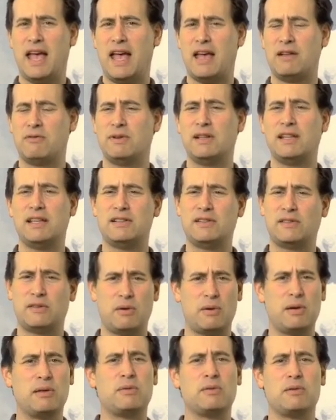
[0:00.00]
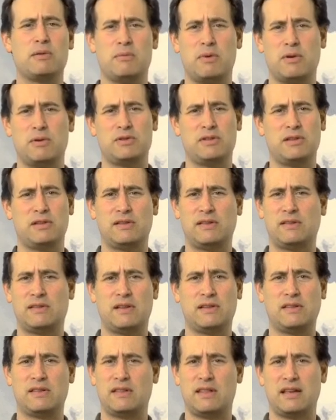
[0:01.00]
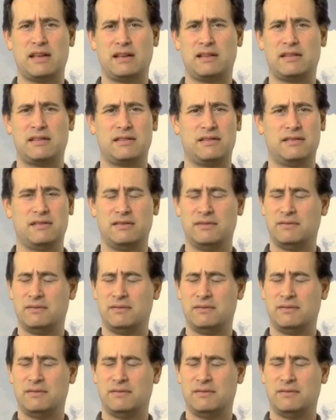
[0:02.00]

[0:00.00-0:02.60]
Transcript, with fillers: and really just going through the motions, doesn't think,